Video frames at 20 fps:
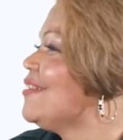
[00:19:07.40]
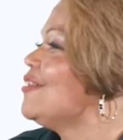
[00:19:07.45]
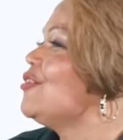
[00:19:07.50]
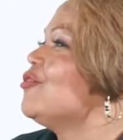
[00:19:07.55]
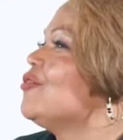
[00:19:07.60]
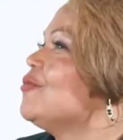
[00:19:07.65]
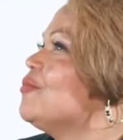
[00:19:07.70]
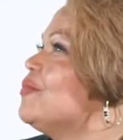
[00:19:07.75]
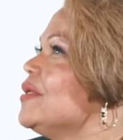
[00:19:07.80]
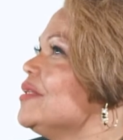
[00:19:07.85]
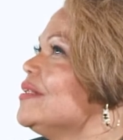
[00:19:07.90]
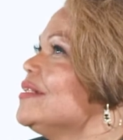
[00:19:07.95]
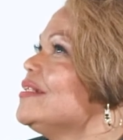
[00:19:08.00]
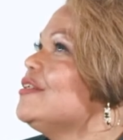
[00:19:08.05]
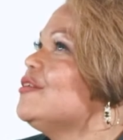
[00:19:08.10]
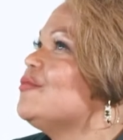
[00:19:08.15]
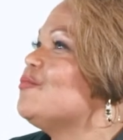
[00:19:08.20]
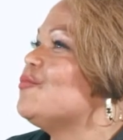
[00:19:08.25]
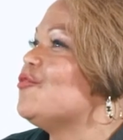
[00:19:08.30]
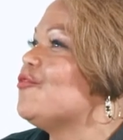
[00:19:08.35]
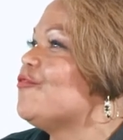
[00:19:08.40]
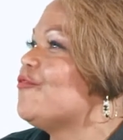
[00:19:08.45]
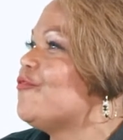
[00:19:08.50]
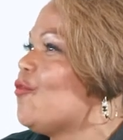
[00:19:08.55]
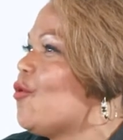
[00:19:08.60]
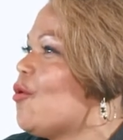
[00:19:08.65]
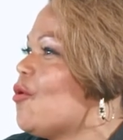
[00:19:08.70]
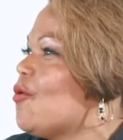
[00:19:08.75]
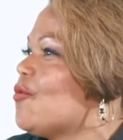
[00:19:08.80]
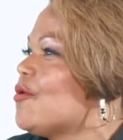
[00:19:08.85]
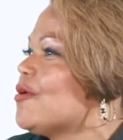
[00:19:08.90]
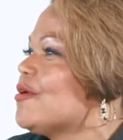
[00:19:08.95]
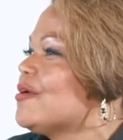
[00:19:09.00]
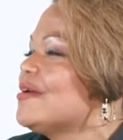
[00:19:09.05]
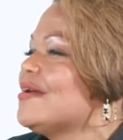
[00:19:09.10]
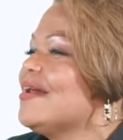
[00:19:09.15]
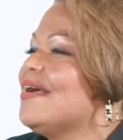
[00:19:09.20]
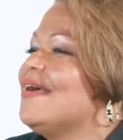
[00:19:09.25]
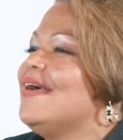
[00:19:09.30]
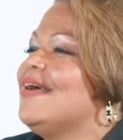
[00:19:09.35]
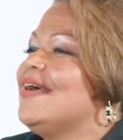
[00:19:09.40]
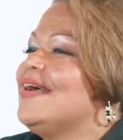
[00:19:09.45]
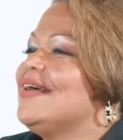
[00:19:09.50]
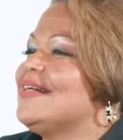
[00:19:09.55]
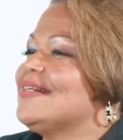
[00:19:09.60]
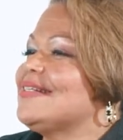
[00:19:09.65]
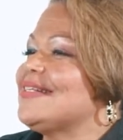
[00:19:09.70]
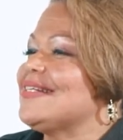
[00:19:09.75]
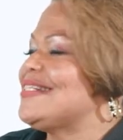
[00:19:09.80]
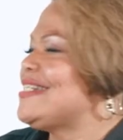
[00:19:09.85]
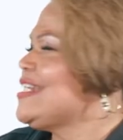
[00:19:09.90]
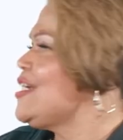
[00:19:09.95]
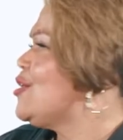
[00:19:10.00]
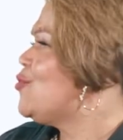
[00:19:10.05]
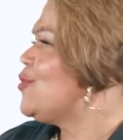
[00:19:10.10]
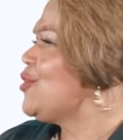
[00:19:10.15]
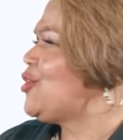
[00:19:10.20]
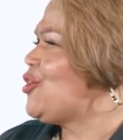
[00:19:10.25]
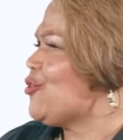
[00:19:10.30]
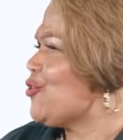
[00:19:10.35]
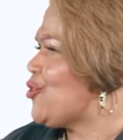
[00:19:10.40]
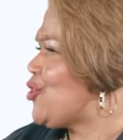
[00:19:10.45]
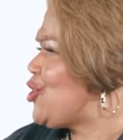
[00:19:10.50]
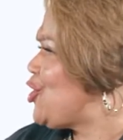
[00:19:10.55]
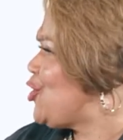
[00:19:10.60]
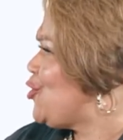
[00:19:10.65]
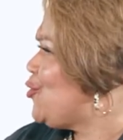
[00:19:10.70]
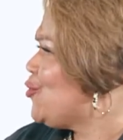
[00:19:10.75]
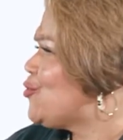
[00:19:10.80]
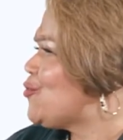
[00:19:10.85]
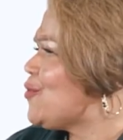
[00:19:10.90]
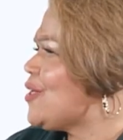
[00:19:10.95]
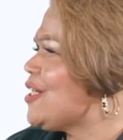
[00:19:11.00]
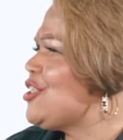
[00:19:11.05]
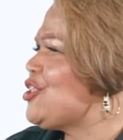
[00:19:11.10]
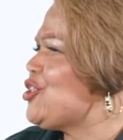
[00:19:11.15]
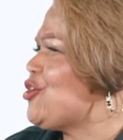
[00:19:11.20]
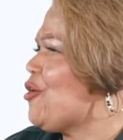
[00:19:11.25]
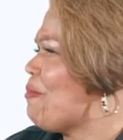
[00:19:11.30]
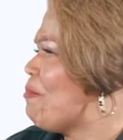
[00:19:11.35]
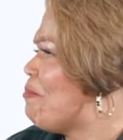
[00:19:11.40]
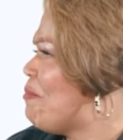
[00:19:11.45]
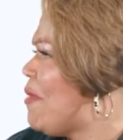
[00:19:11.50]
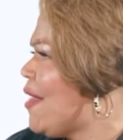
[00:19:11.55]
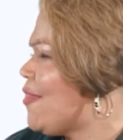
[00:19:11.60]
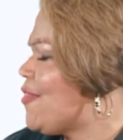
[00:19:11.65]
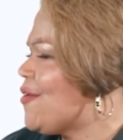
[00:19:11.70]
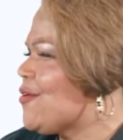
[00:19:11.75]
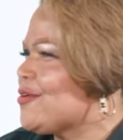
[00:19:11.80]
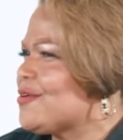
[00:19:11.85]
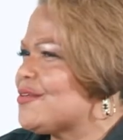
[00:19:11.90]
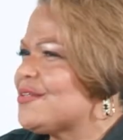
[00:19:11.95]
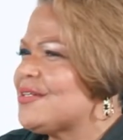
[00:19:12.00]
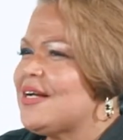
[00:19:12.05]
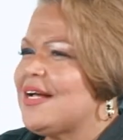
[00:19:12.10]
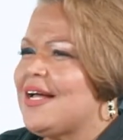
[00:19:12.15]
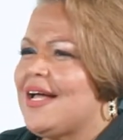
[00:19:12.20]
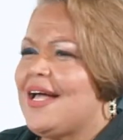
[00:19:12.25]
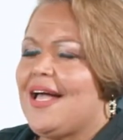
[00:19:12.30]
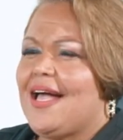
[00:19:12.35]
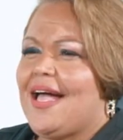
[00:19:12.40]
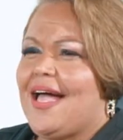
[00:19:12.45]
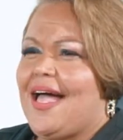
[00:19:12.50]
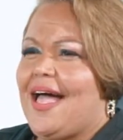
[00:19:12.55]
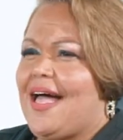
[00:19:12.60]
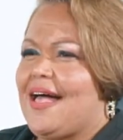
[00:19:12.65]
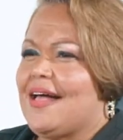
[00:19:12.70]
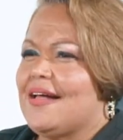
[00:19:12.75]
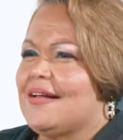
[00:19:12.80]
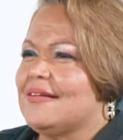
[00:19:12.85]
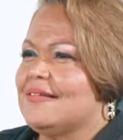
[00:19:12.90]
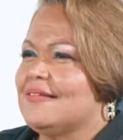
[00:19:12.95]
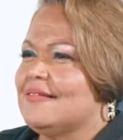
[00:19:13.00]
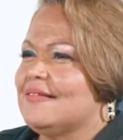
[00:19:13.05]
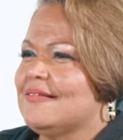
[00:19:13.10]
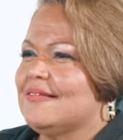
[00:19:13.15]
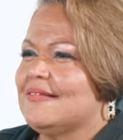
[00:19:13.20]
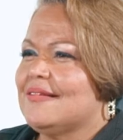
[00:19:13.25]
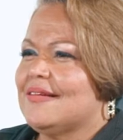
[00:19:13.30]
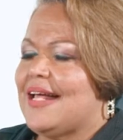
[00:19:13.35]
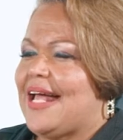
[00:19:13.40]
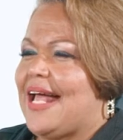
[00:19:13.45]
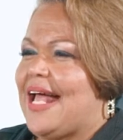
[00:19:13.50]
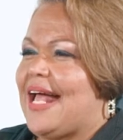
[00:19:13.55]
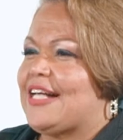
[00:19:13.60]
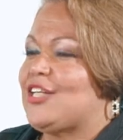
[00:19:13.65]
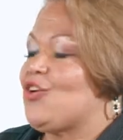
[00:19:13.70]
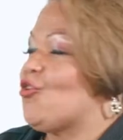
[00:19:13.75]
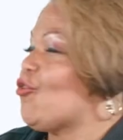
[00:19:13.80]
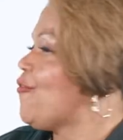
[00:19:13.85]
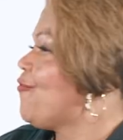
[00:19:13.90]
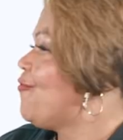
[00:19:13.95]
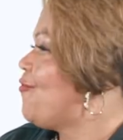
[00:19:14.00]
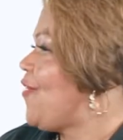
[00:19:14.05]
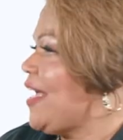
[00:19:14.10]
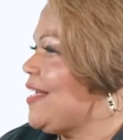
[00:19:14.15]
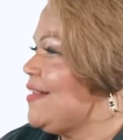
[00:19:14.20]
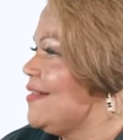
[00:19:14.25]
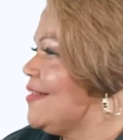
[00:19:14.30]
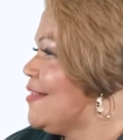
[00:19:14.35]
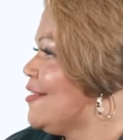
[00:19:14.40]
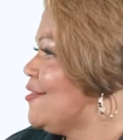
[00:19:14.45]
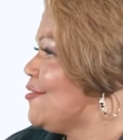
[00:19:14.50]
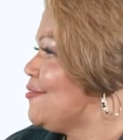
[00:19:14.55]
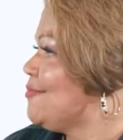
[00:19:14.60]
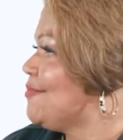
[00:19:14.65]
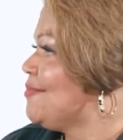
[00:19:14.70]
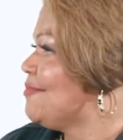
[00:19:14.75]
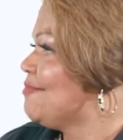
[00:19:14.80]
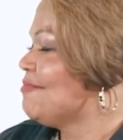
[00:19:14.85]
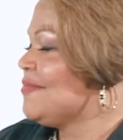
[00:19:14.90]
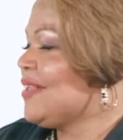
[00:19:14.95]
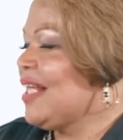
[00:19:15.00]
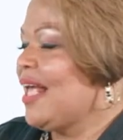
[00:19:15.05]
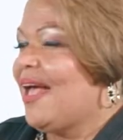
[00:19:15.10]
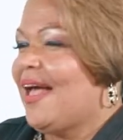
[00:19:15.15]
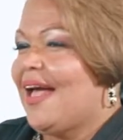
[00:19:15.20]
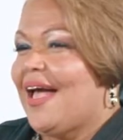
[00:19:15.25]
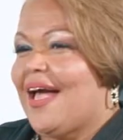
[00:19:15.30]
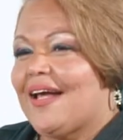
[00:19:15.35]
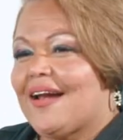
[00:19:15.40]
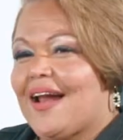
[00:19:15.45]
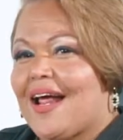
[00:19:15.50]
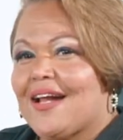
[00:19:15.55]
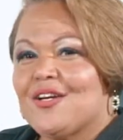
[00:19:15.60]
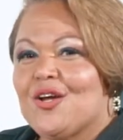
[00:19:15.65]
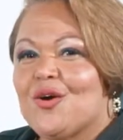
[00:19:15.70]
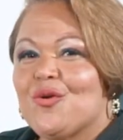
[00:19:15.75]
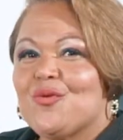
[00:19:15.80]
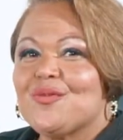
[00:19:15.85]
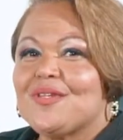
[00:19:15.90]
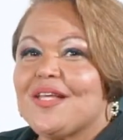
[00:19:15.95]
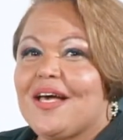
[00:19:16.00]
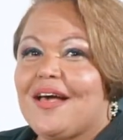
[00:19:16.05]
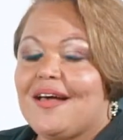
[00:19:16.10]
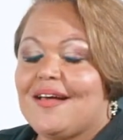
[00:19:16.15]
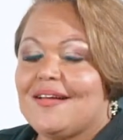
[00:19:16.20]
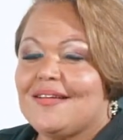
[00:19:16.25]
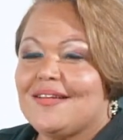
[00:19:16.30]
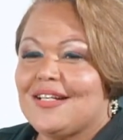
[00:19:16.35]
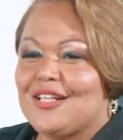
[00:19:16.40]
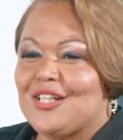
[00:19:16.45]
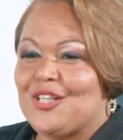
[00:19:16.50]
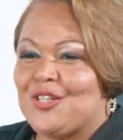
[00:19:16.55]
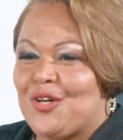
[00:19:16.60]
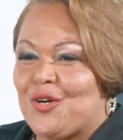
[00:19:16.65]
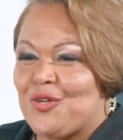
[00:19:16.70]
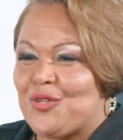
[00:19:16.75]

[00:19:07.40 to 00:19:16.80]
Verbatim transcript: your ability to move forward, to deal with your children, your mother, and and your faith. Mm -hmm. And I know that you know